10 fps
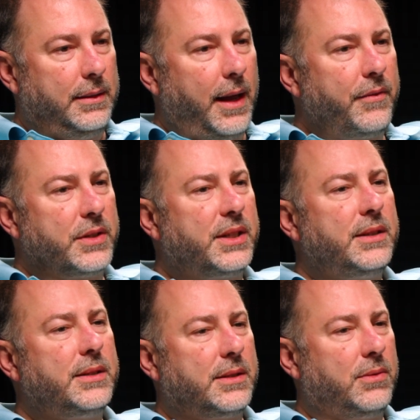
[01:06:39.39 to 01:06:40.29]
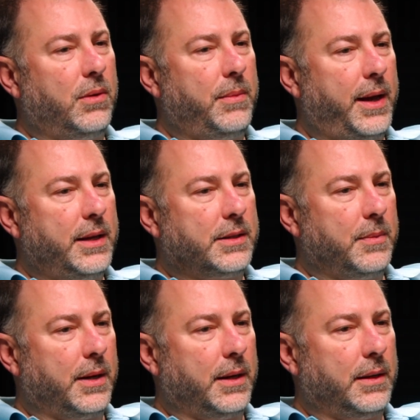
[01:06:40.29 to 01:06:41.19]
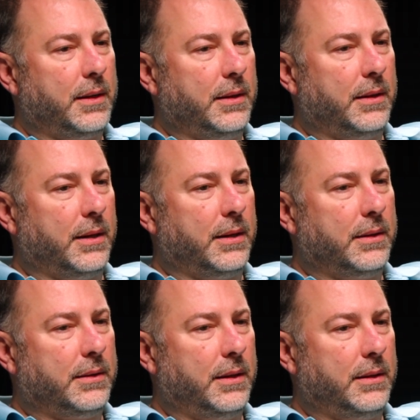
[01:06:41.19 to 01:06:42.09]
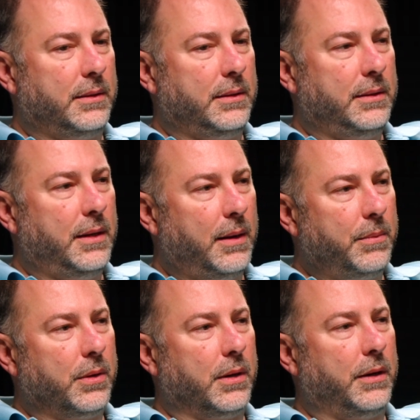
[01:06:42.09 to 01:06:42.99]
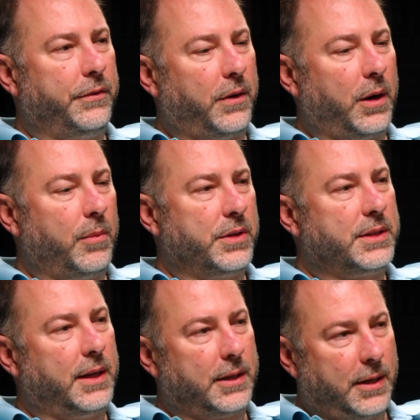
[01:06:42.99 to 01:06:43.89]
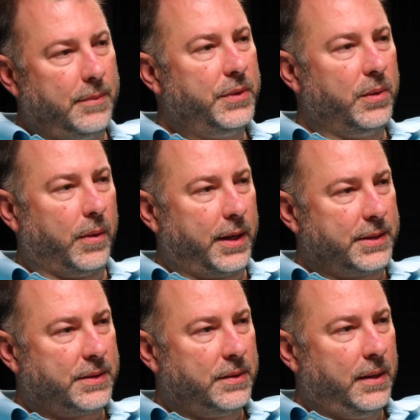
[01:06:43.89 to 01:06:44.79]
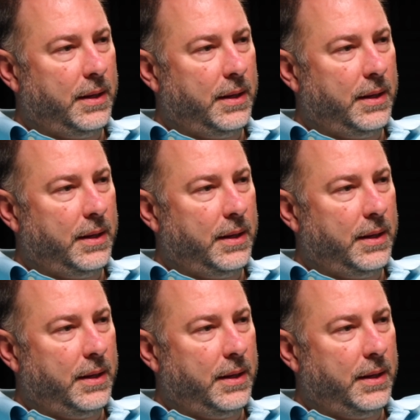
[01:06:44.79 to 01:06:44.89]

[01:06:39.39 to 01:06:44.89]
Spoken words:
never ceases to amaze me the number of farmers that come to us